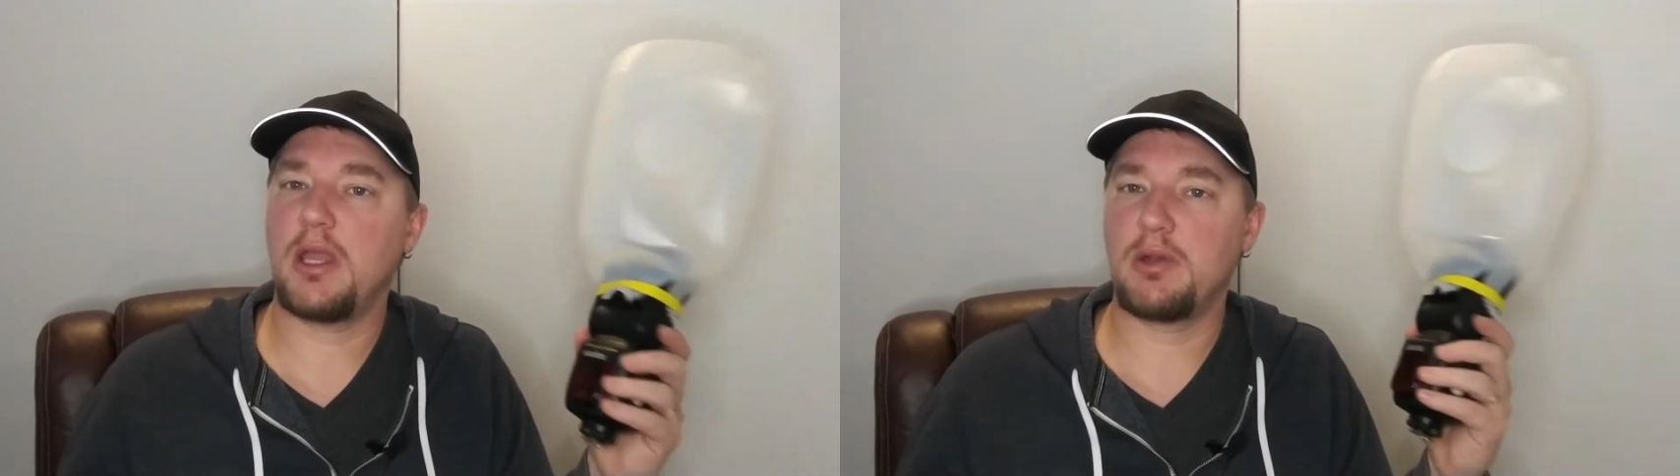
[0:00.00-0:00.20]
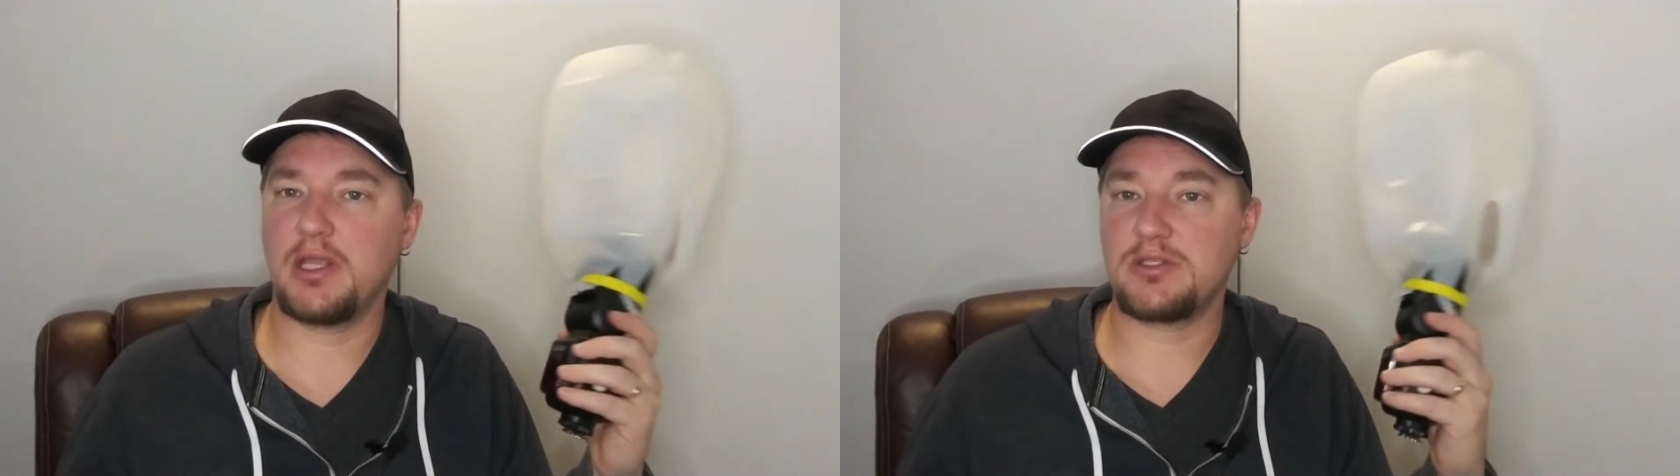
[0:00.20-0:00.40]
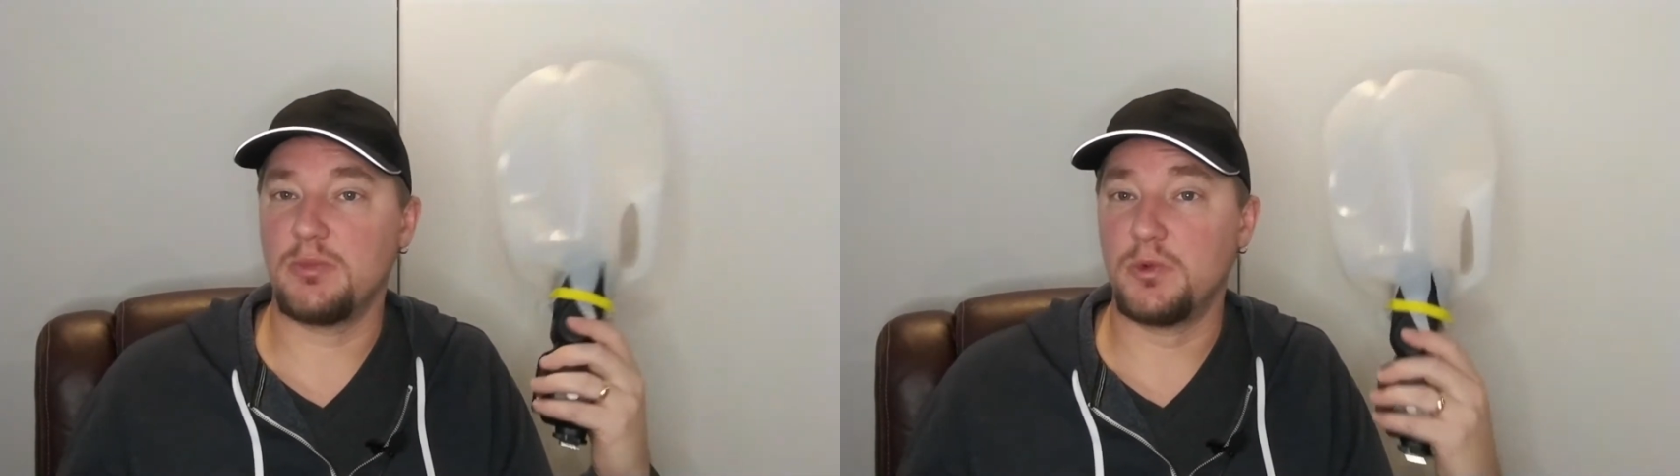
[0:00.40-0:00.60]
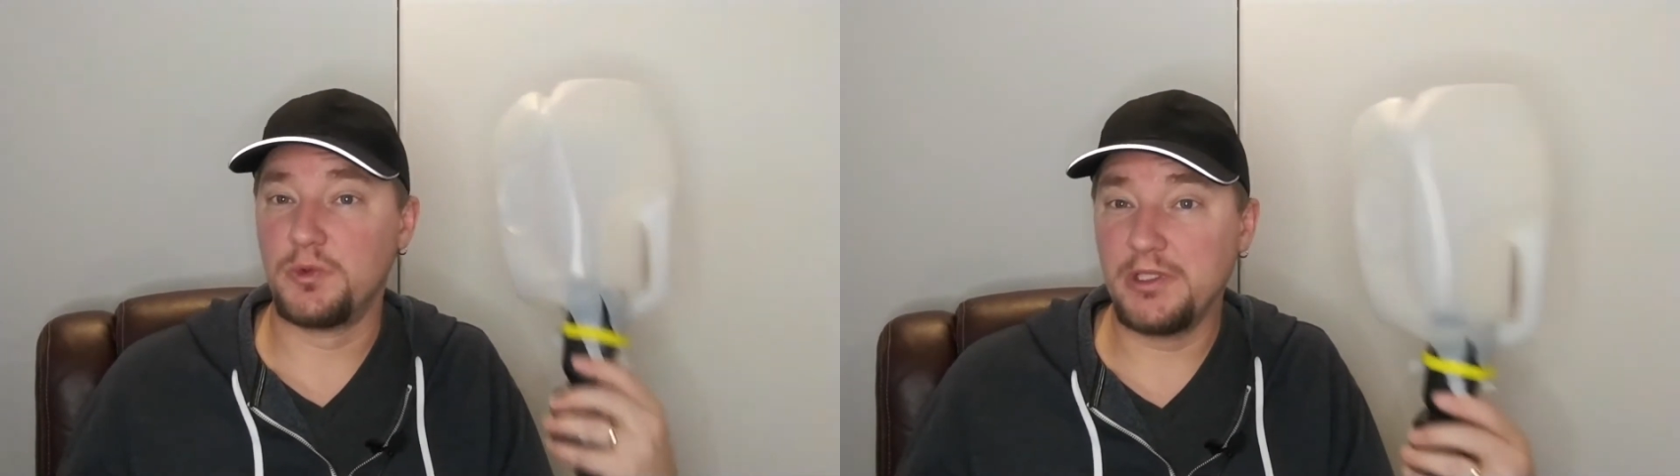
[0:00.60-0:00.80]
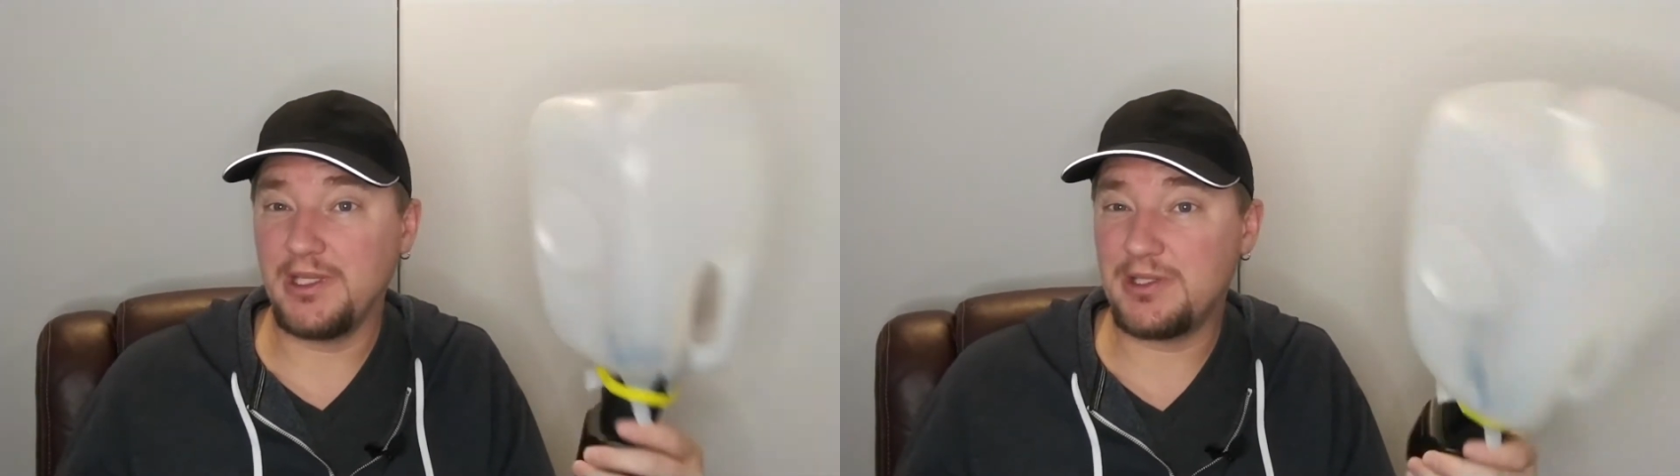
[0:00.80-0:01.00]
and get some
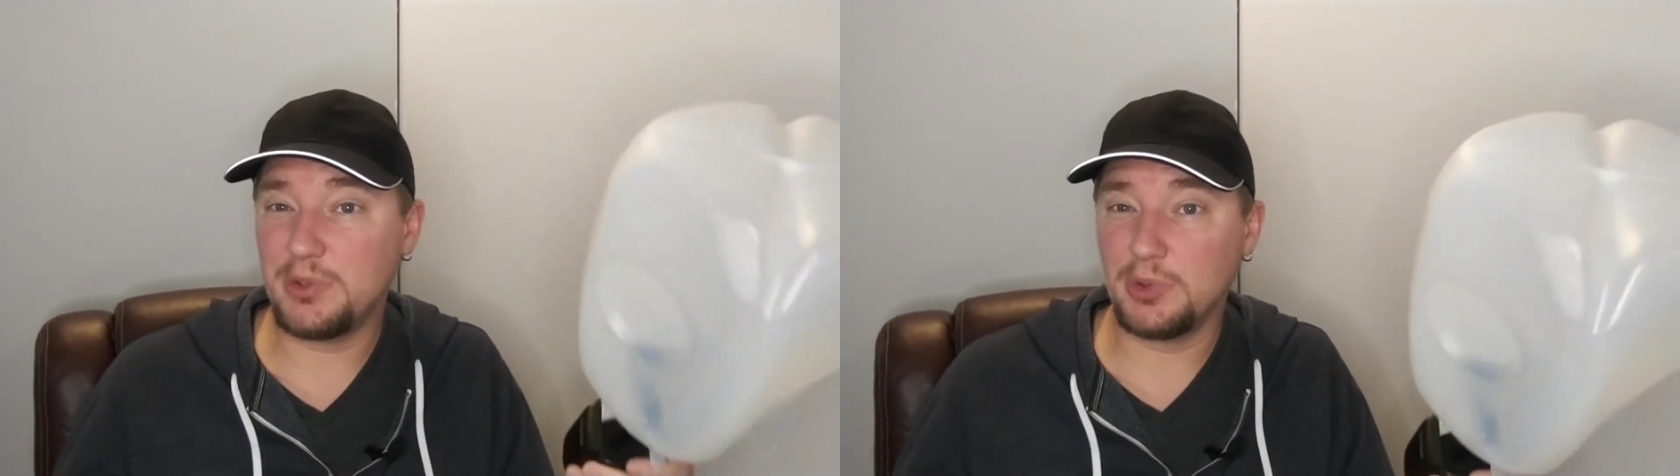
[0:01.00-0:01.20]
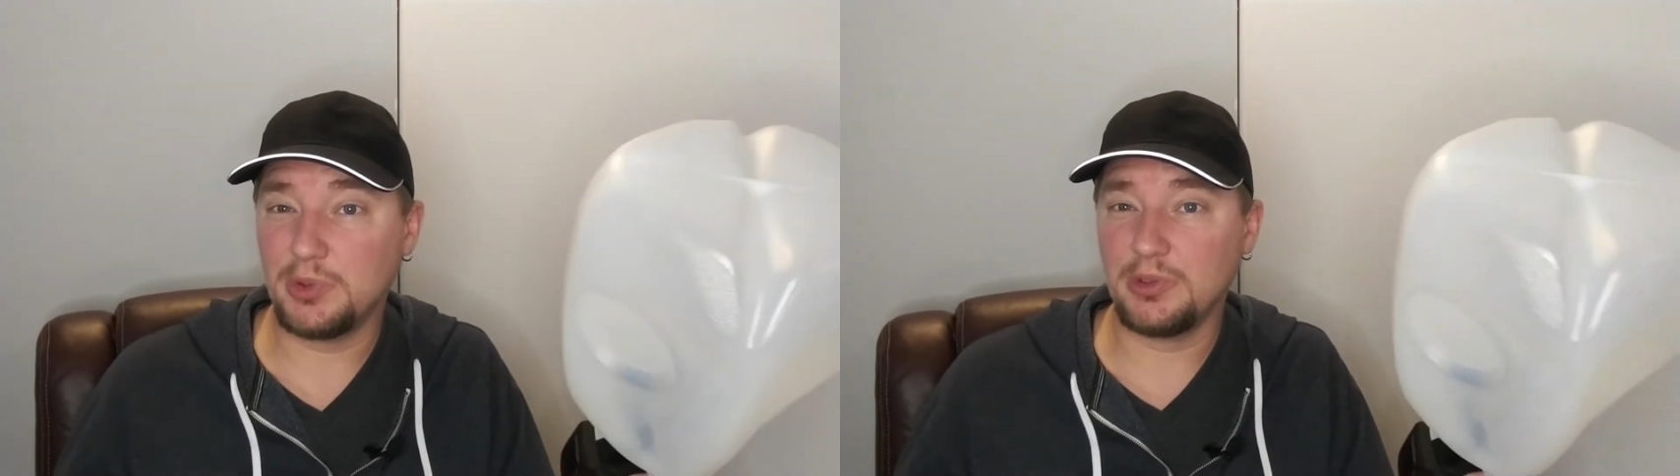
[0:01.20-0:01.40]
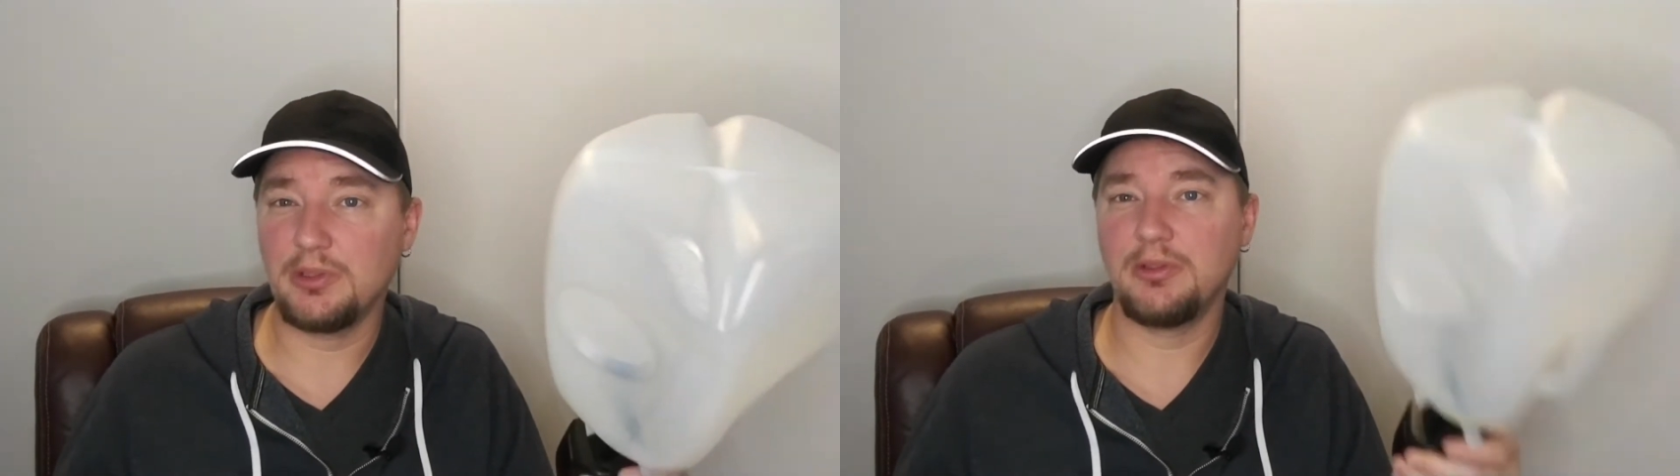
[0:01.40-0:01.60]
really cool,